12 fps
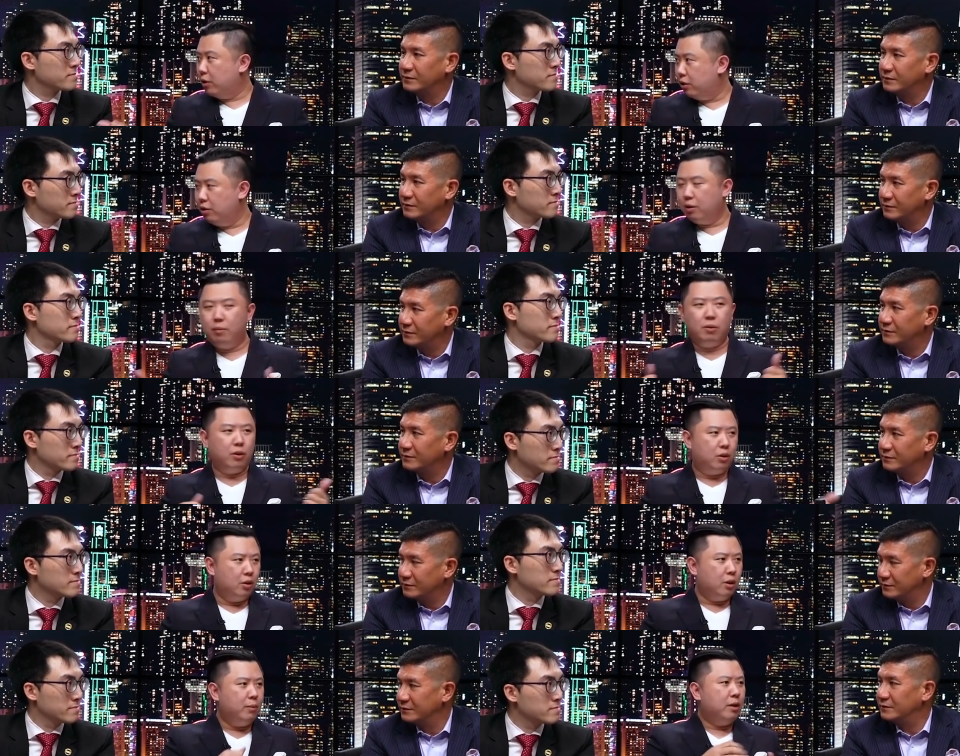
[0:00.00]
Speaker 1: with you, I meet
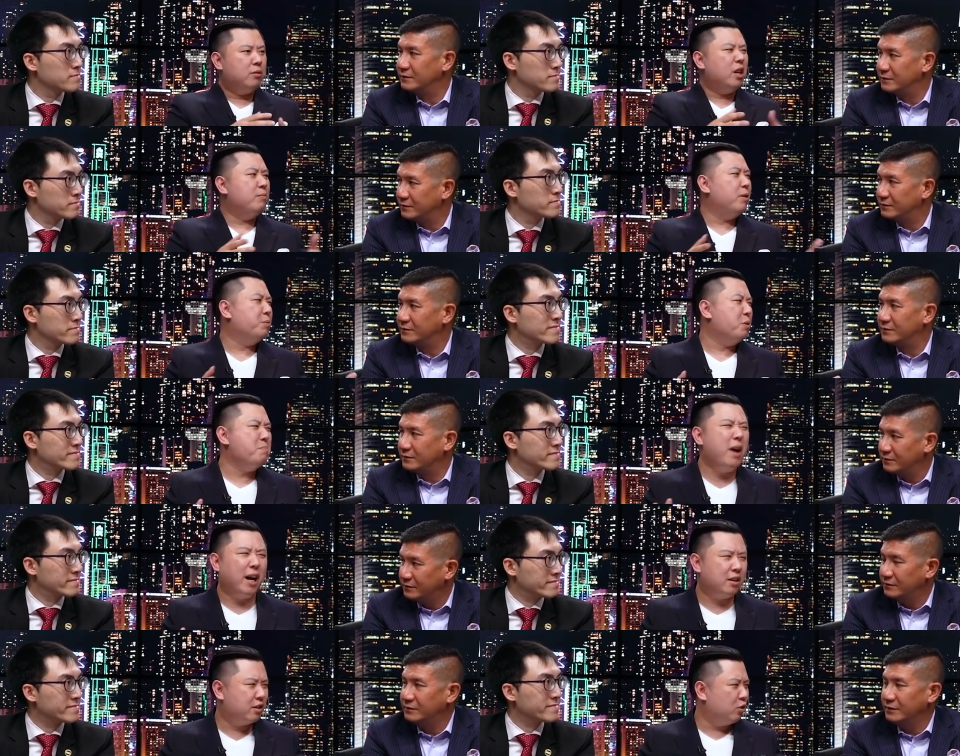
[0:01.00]
with you, I meet ten people
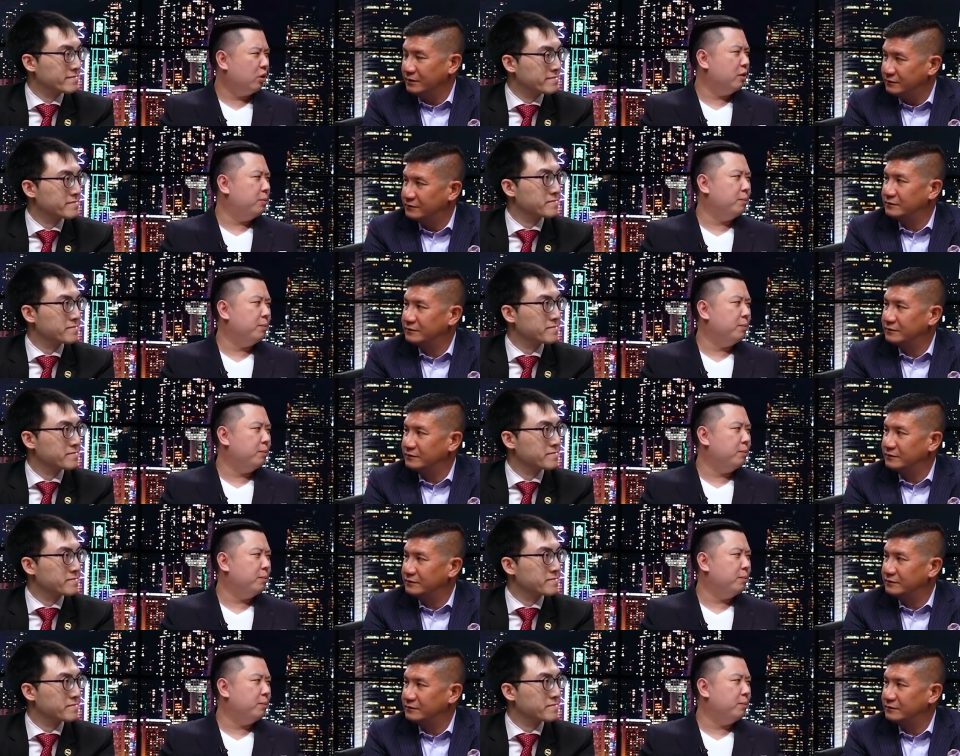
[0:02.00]
max, yes. twenty